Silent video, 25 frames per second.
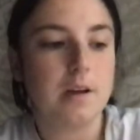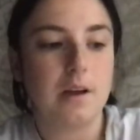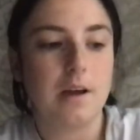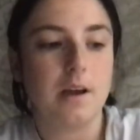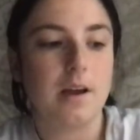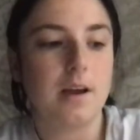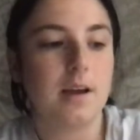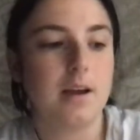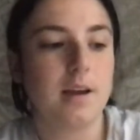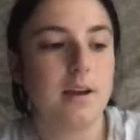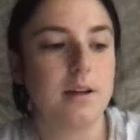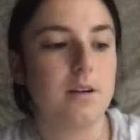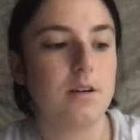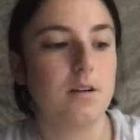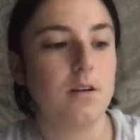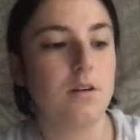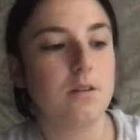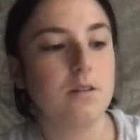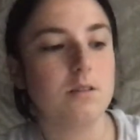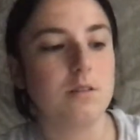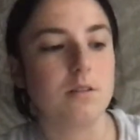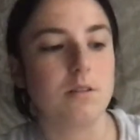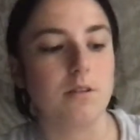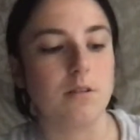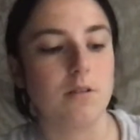And
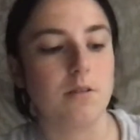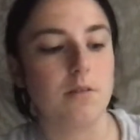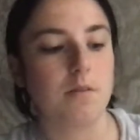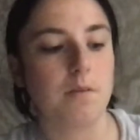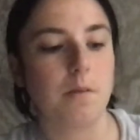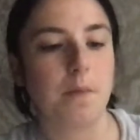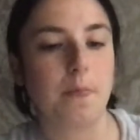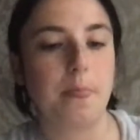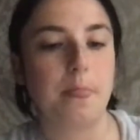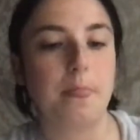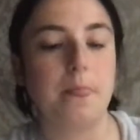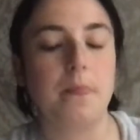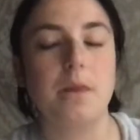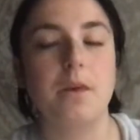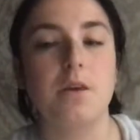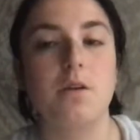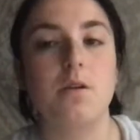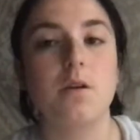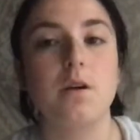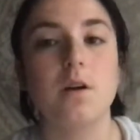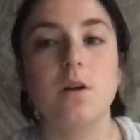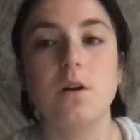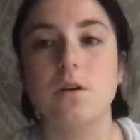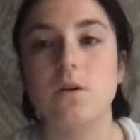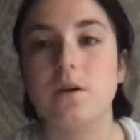also, you
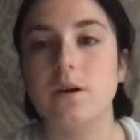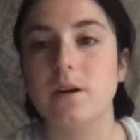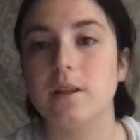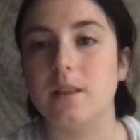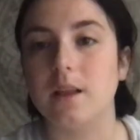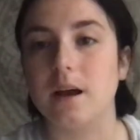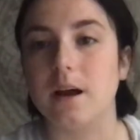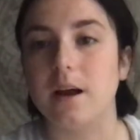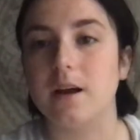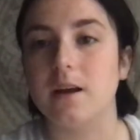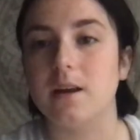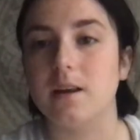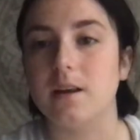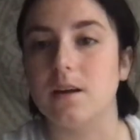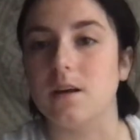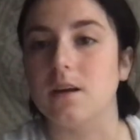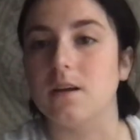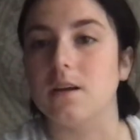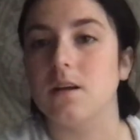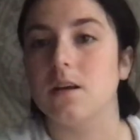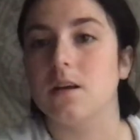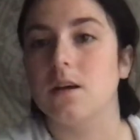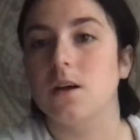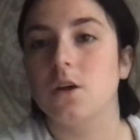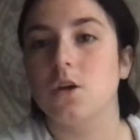can go online
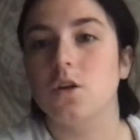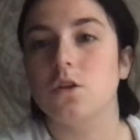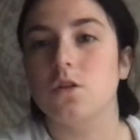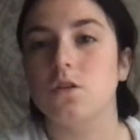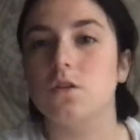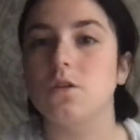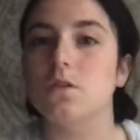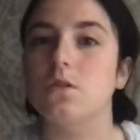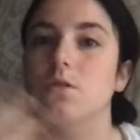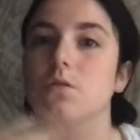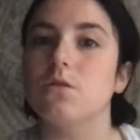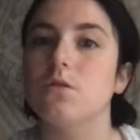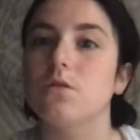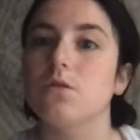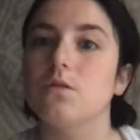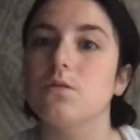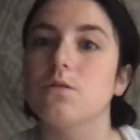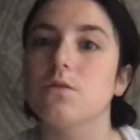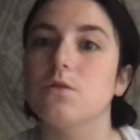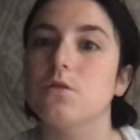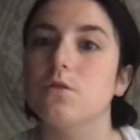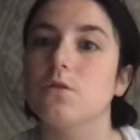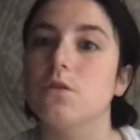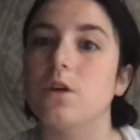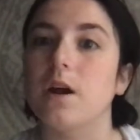and you
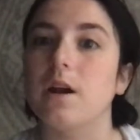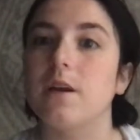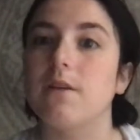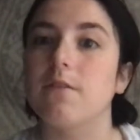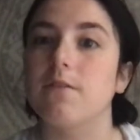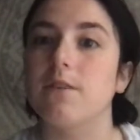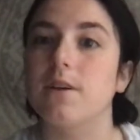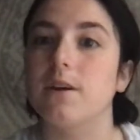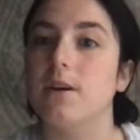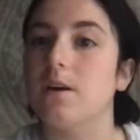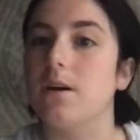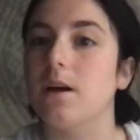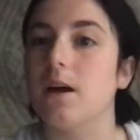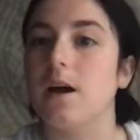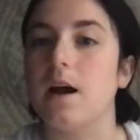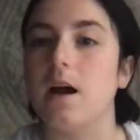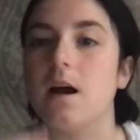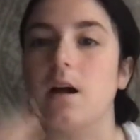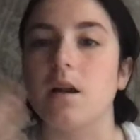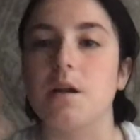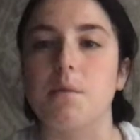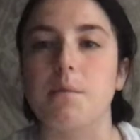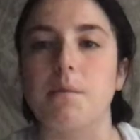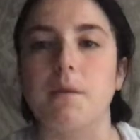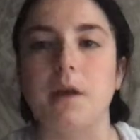try to figure out how
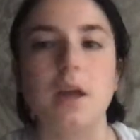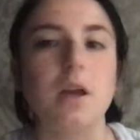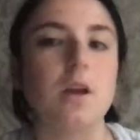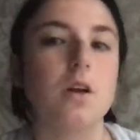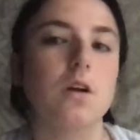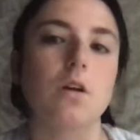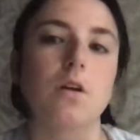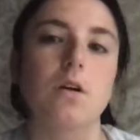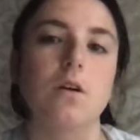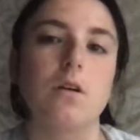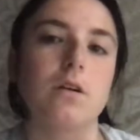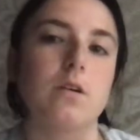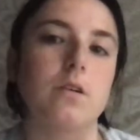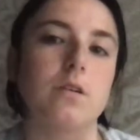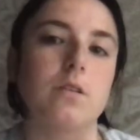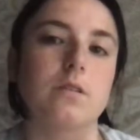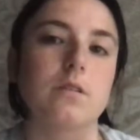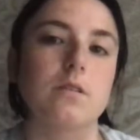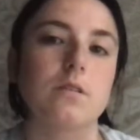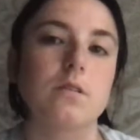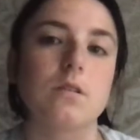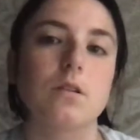to make your own